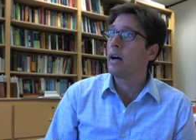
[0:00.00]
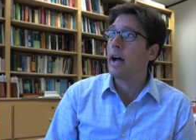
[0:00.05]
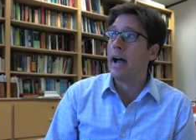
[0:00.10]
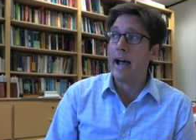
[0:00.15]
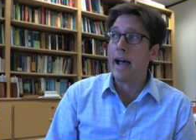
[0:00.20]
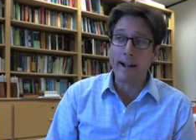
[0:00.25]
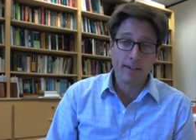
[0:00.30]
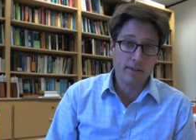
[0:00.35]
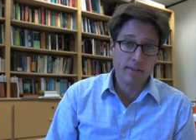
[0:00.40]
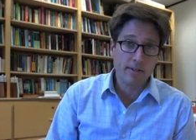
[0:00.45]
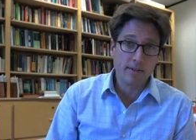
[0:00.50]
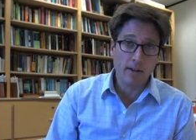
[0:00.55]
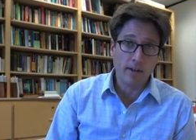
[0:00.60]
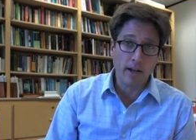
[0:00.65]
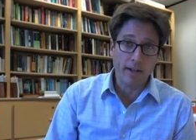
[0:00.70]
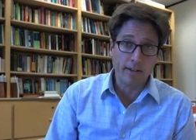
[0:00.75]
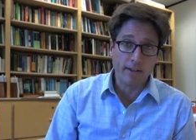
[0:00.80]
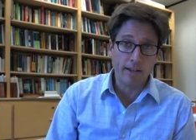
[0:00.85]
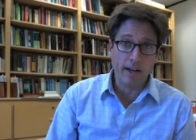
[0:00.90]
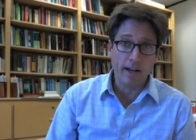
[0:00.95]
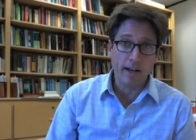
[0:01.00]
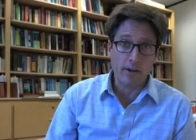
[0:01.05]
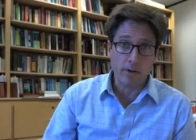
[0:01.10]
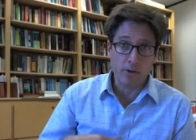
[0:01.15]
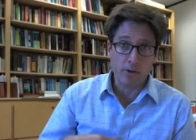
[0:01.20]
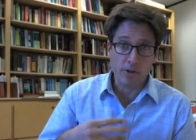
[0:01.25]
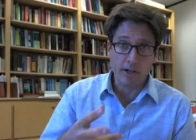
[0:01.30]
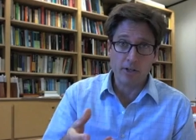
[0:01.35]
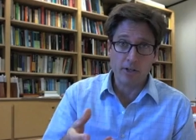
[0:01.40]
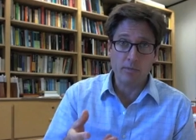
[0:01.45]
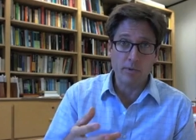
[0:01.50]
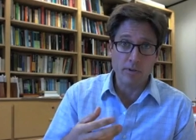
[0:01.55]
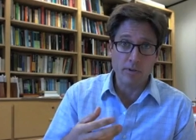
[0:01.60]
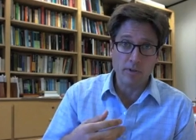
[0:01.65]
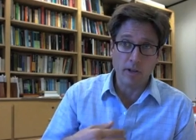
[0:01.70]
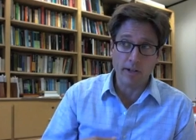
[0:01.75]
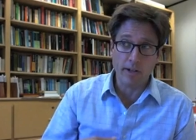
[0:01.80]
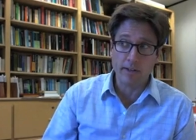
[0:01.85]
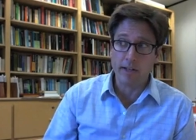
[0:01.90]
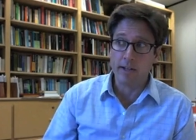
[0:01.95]
acts like that or judgments
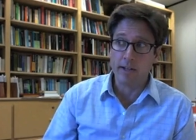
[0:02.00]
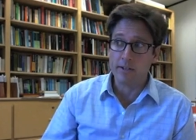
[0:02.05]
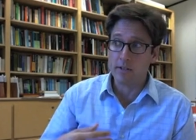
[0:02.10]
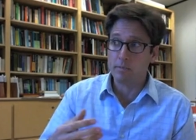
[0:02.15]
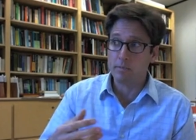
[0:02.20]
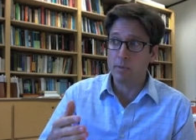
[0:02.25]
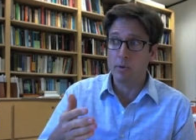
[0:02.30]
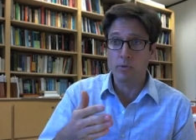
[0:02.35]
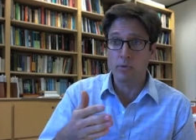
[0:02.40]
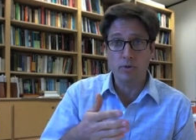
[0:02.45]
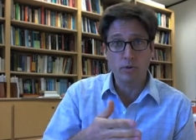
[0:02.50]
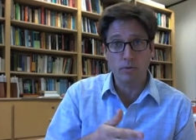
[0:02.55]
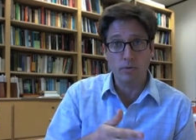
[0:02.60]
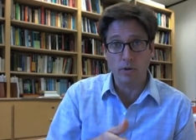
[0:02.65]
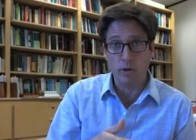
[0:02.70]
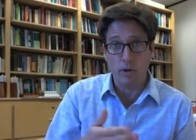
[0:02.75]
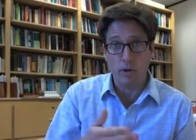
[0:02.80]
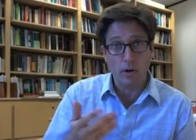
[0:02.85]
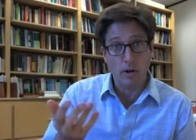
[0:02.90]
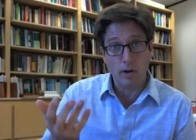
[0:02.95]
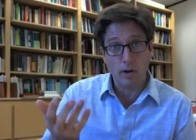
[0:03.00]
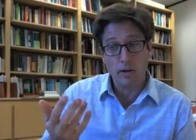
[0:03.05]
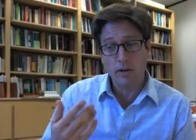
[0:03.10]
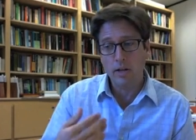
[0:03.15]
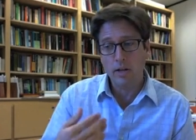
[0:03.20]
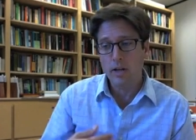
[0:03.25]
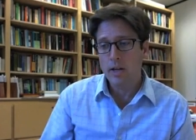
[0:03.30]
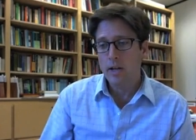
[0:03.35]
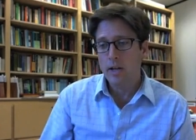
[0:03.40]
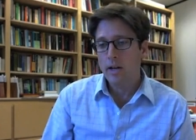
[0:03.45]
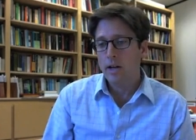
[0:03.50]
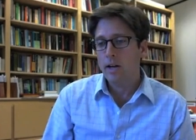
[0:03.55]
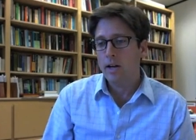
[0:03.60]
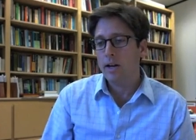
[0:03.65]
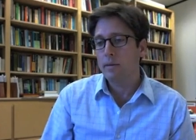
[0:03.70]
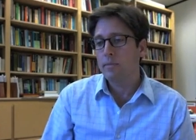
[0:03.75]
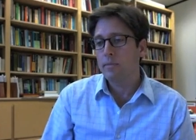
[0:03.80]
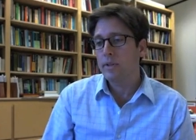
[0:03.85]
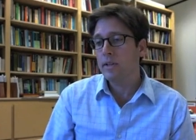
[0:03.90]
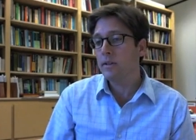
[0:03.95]
like that as opposed to a law?
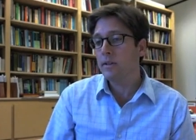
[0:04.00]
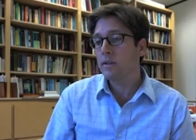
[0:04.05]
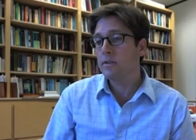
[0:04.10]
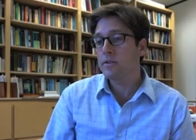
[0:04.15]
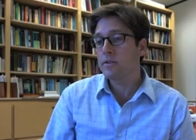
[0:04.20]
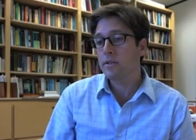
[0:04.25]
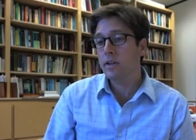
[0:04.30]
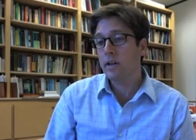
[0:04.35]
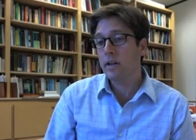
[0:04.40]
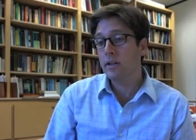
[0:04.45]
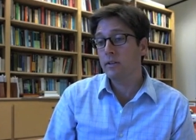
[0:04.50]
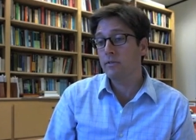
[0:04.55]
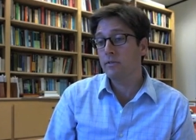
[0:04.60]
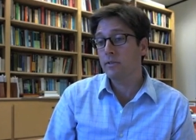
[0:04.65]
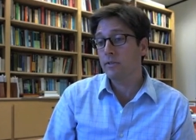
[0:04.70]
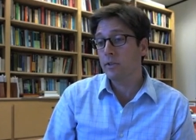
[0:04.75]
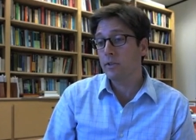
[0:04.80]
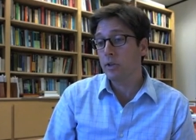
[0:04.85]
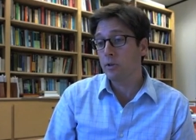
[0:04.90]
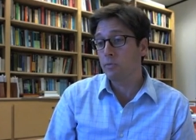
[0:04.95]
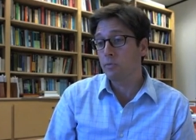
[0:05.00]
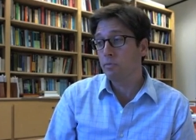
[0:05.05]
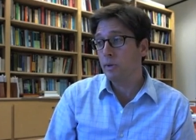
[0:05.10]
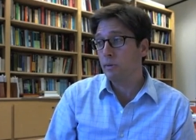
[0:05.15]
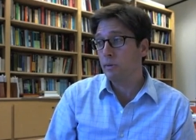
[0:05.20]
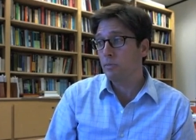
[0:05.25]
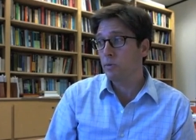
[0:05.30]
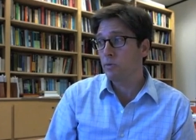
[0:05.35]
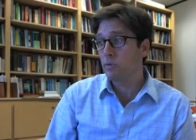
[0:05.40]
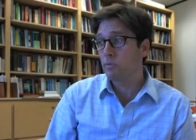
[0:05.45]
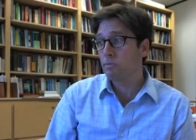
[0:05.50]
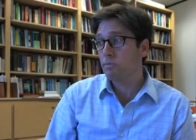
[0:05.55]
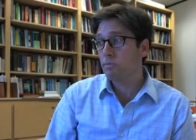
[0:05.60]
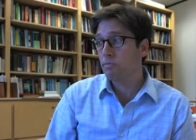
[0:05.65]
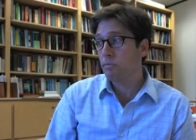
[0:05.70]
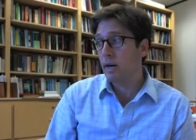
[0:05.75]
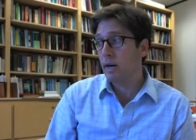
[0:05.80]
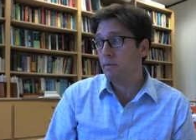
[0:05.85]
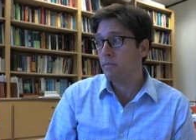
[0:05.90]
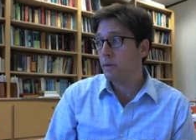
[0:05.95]
Then there's kind of, people
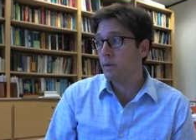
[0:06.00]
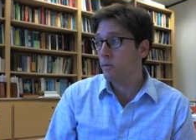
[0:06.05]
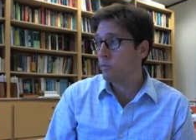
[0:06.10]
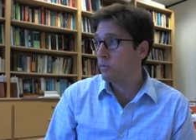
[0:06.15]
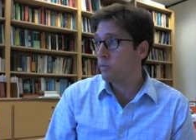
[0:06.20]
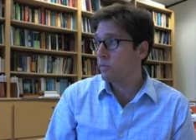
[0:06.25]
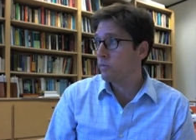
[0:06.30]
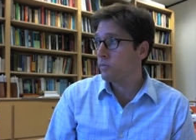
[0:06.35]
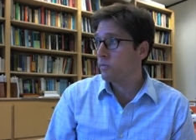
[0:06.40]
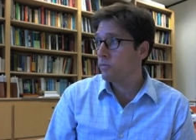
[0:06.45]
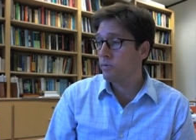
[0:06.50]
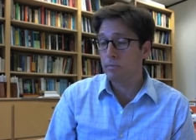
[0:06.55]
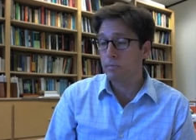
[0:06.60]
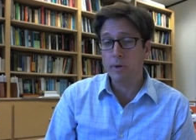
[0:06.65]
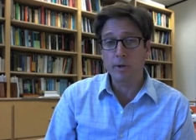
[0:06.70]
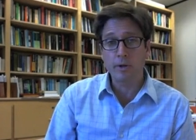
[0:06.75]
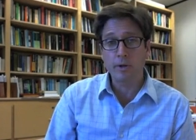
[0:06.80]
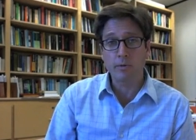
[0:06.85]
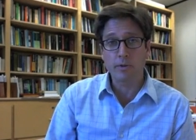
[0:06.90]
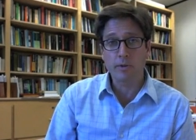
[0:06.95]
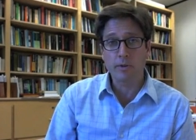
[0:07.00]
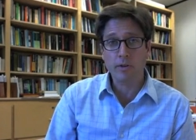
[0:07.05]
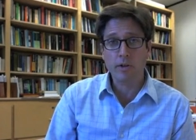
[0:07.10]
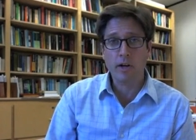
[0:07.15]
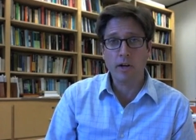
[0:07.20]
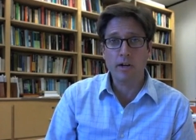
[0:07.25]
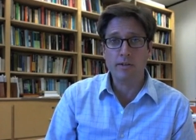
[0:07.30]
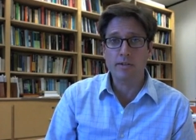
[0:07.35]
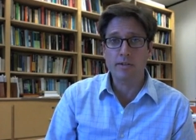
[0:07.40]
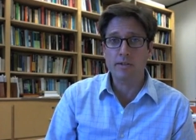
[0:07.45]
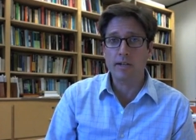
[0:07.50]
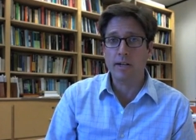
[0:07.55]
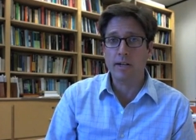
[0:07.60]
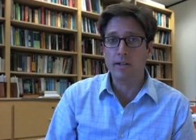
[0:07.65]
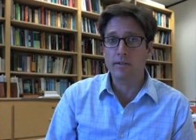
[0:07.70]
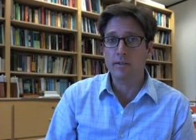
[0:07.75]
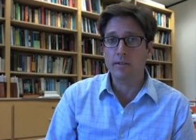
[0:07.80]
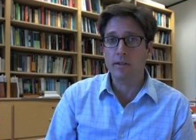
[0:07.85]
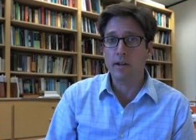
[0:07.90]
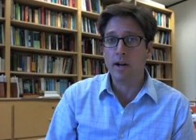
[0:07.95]
might be familiar with
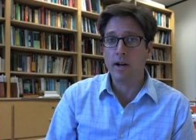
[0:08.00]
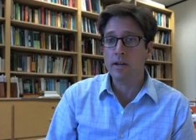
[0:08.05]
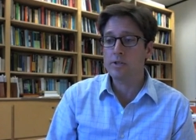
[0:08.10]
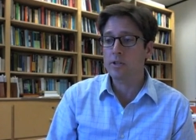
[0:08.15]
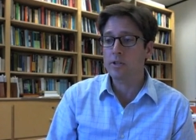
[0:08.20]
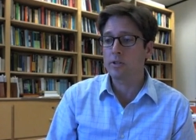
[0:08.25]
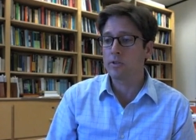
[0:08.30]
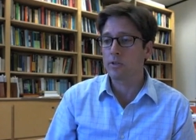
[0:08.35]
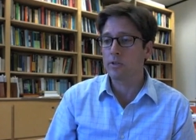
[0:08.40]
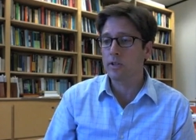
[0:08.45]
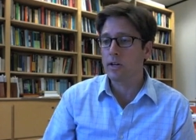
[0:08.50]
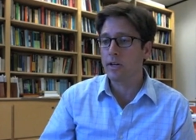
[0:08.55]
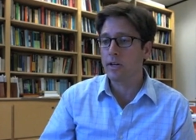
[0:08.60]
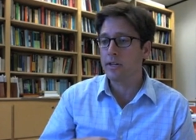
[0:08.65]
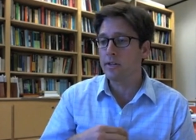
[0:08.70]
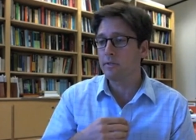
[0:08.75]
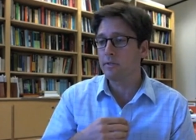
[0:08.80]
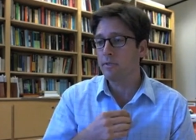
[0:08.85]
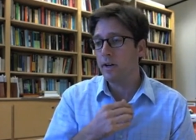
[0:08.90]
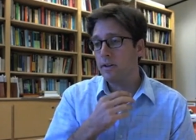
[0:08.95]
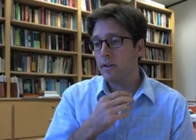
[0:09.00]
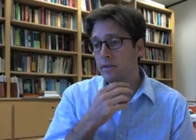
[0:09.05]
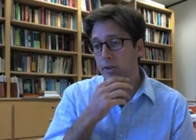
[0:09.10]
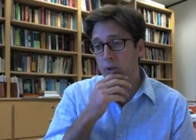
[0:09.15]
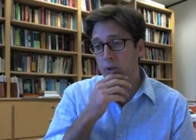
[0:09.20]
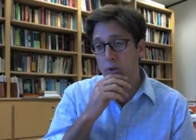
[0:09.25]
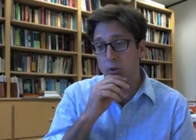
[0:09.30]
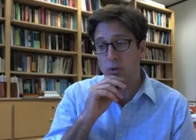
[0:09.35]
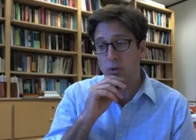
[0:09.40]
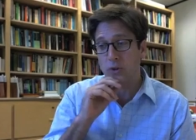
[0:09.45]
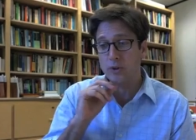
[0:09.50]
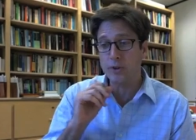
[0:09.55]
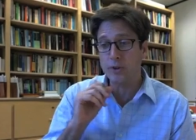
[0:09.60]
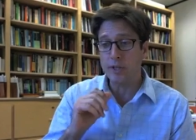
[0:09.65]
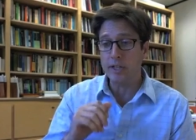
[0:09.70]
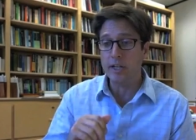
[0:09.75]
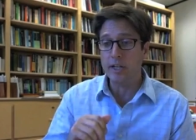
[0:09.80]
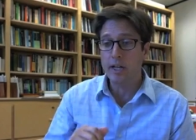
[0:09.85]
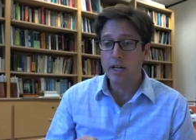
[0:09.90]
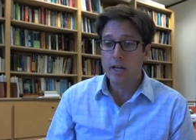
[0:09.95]
constantological kind of ethical theory,